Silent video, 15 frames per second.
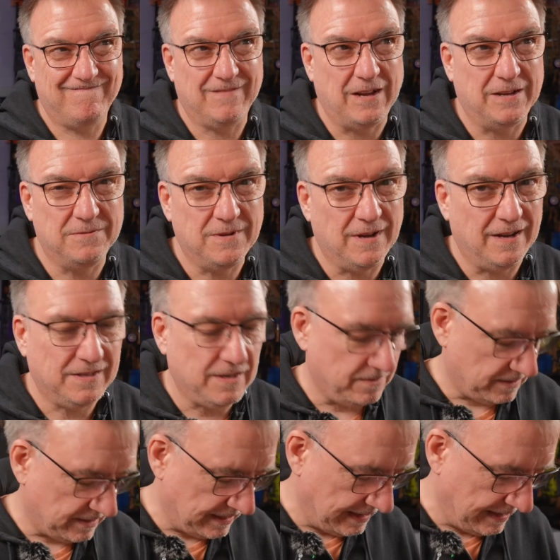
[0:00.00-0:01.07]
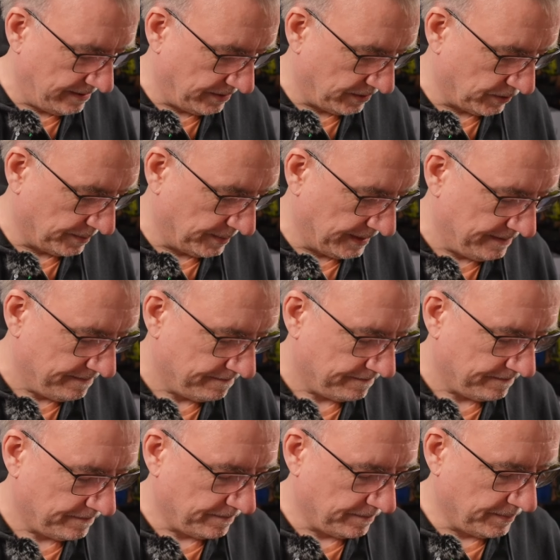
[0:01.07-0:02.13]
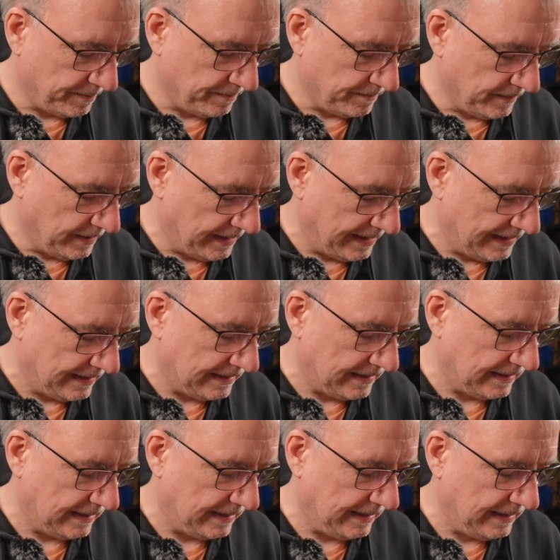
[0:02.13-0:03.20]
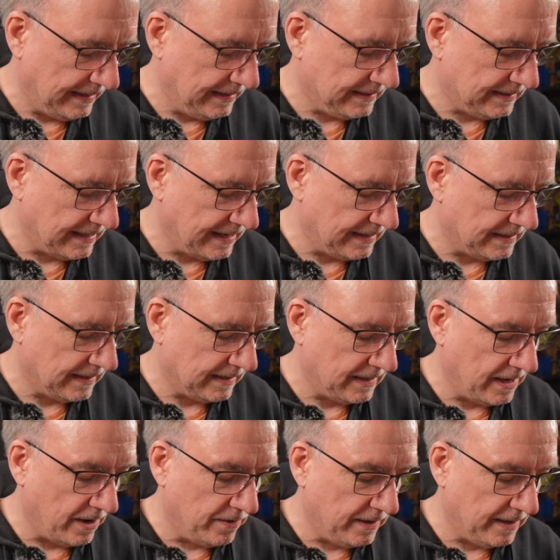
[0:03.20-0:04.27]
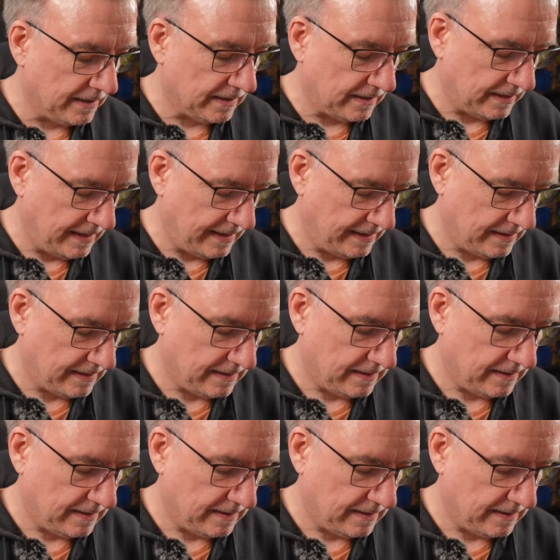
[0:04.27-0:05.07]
I don't see how it could be. And he said that the only other thing